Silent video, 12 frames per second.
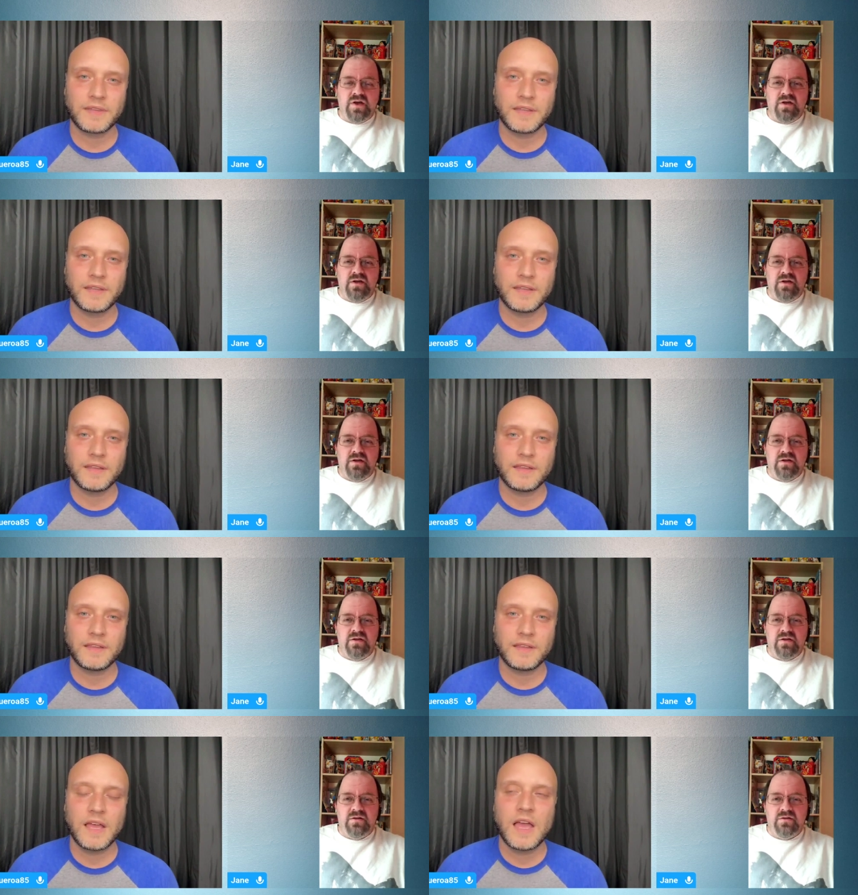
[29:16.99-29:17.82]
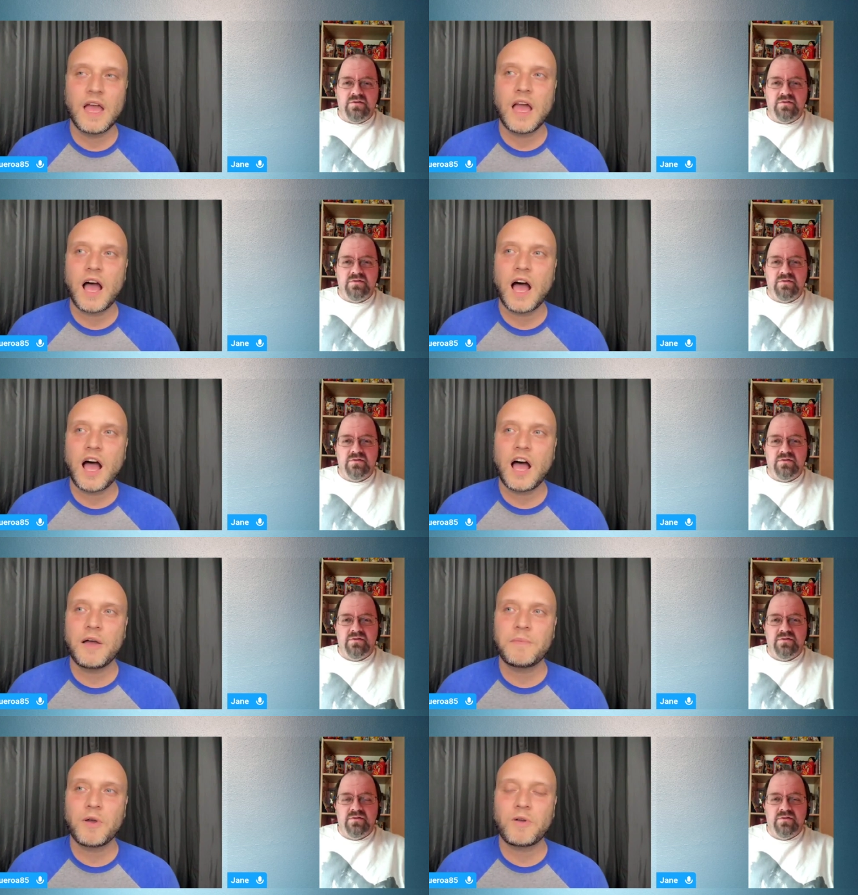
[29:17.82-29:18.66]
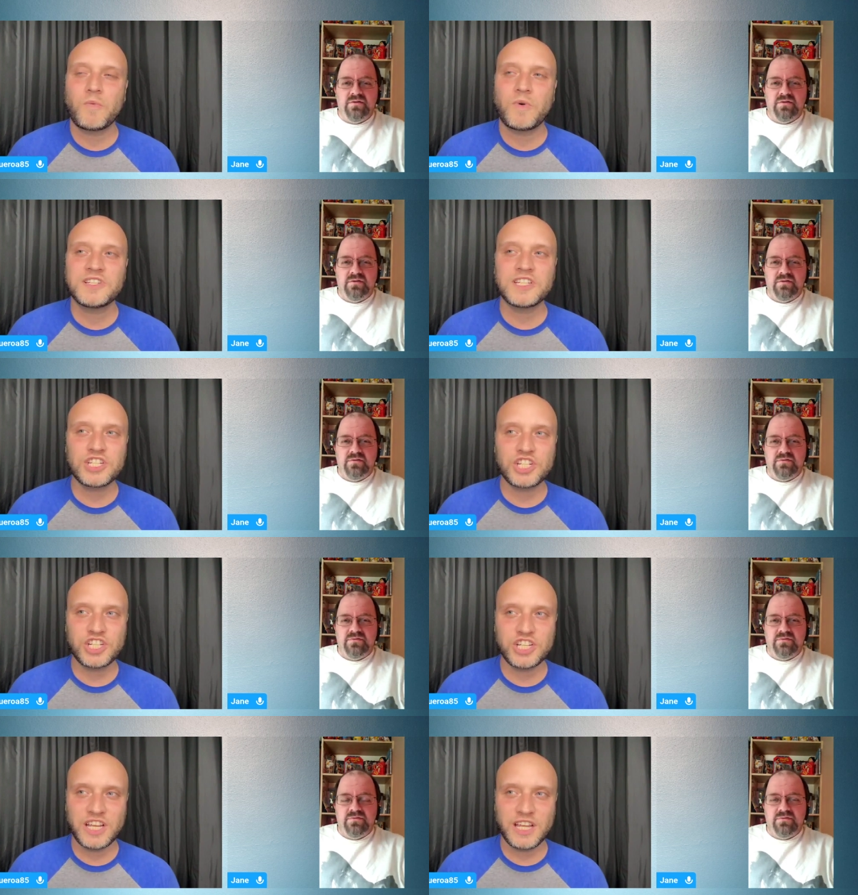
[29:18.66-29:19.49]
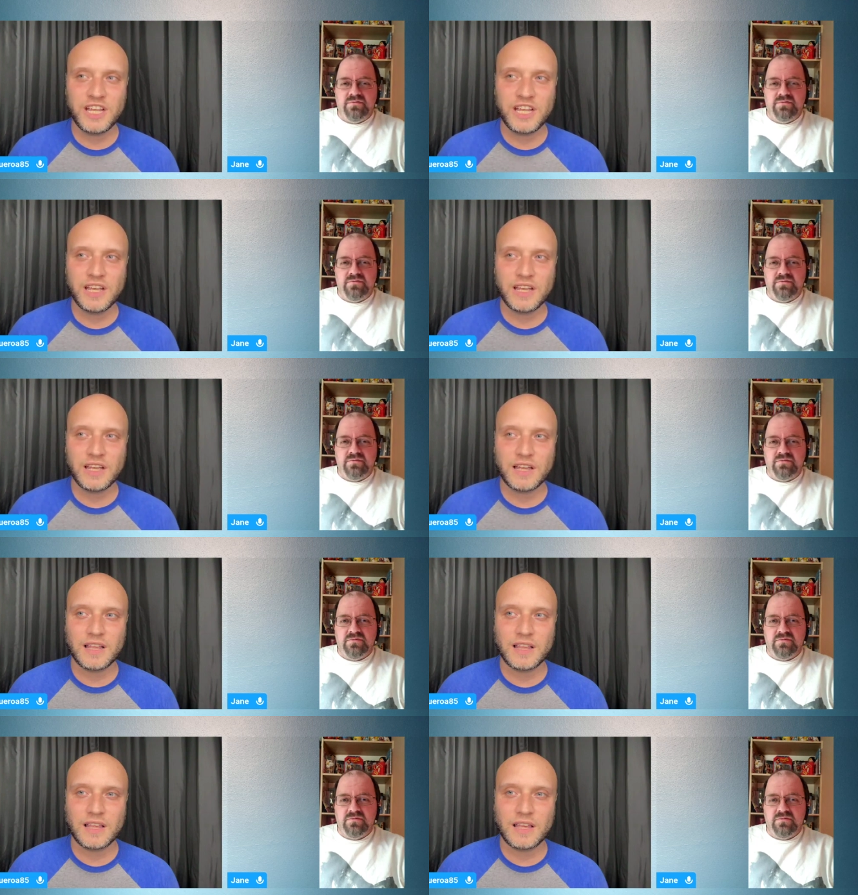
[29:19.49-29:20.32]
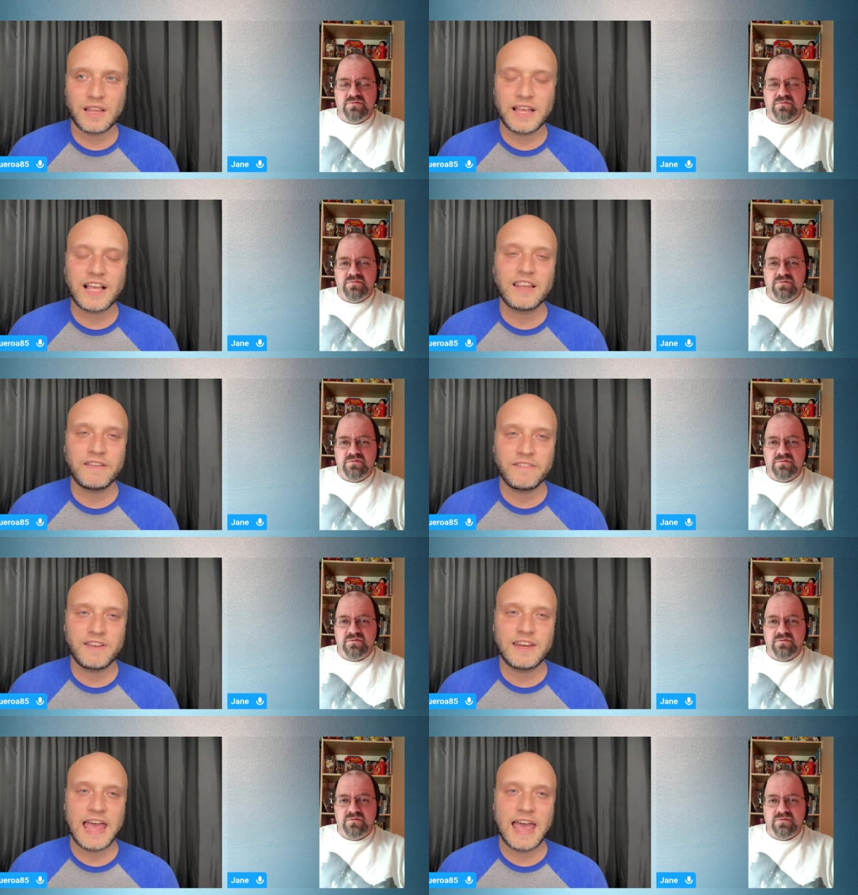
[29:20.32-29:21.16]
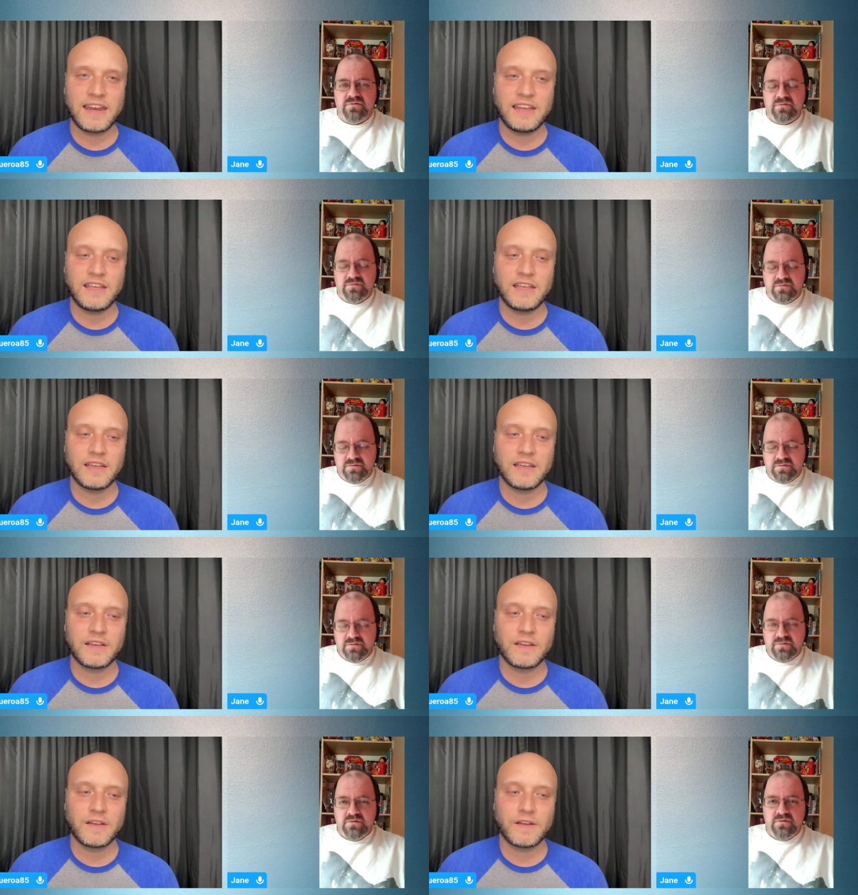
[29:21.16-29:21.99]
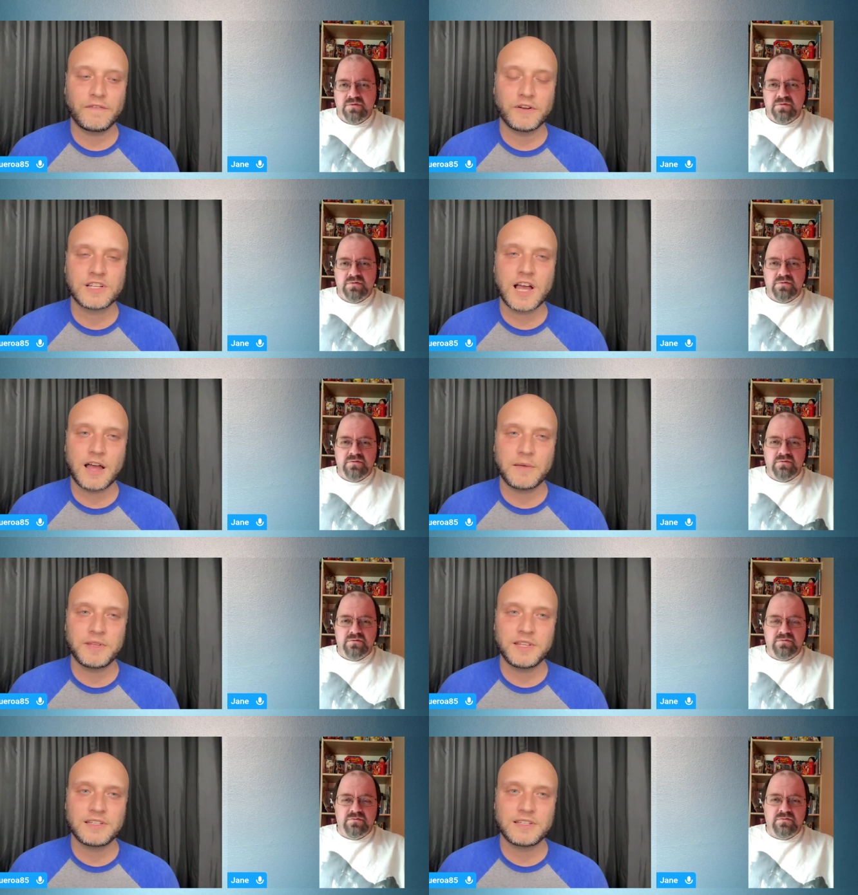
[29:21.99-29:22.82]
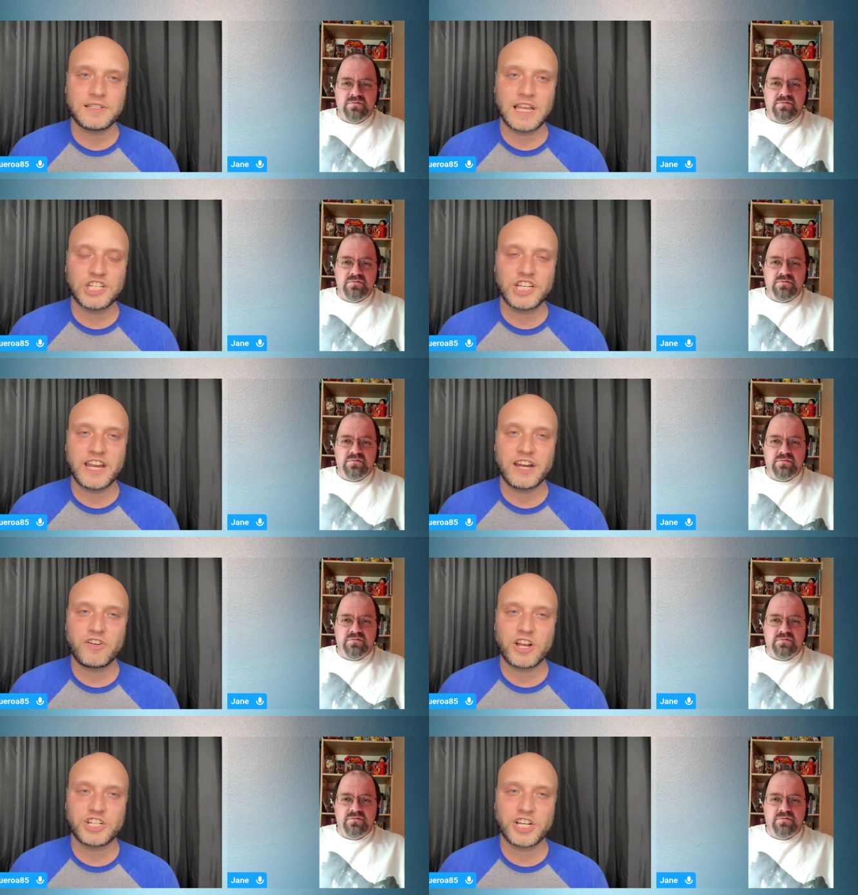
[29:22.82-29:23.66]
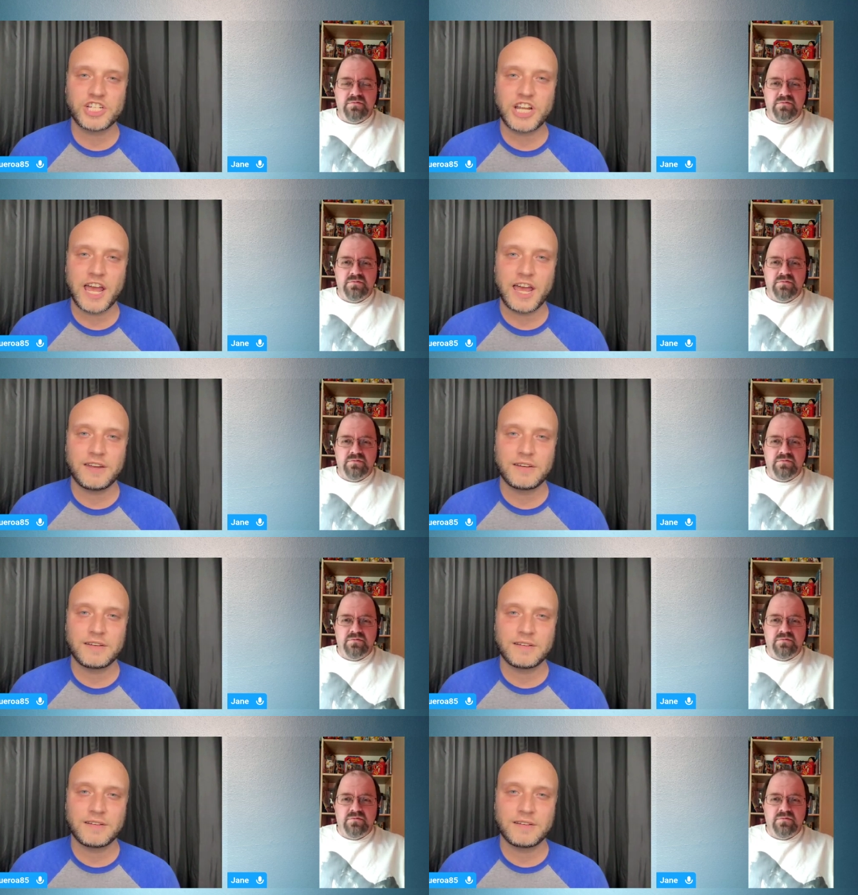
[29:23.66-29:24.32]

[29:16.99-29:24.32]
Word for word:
Speaker 1: Right. Um, wasn't she like a live-in nanny for Thomas, and she had a crush on Chad?